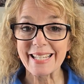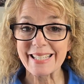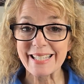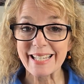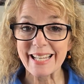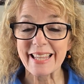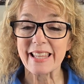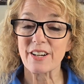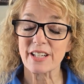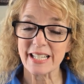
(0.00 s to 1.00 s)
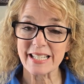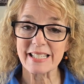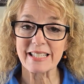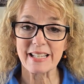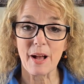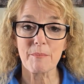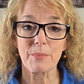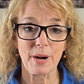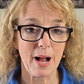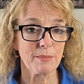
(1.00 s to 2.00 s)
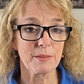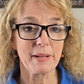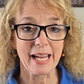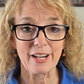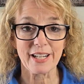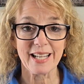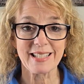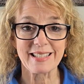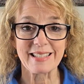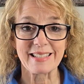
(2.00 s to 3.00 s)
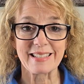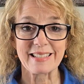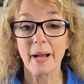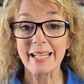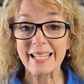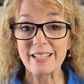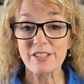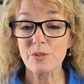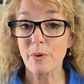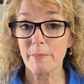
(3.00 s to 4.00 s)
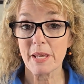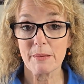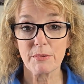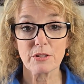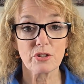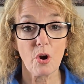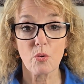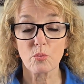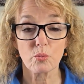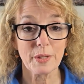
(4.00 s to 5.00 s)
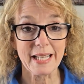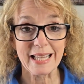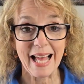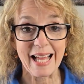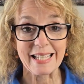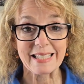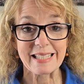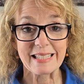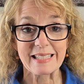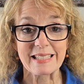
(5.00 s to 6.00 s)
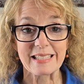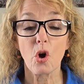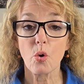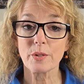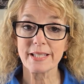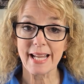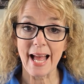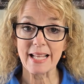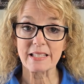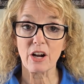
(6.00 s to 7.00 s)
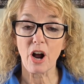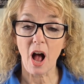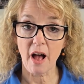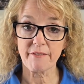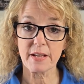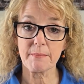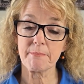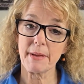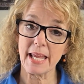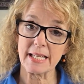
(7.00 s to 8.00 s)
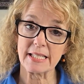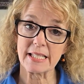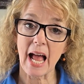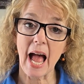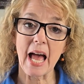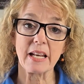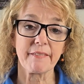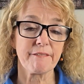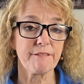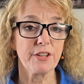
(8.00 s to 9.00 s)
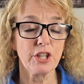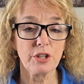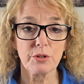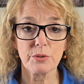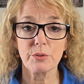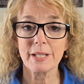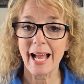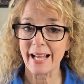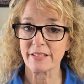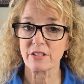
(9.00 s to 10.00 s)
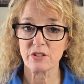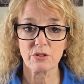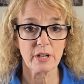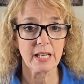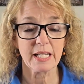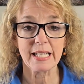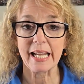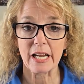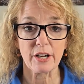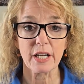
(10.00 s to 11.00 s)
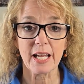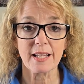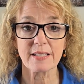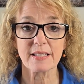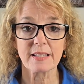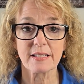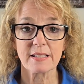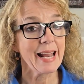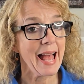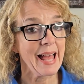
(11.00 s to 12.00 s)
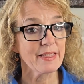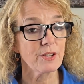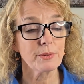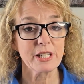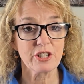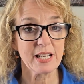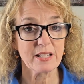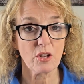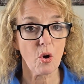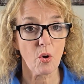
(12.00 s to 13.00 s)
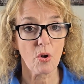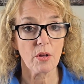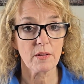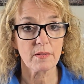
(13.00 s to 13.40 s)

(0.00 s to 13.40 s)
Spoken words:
any city, there is some problem areas. But here's what people don't realize. Those stats are often based on a few concentrated areas, not the region as a whole.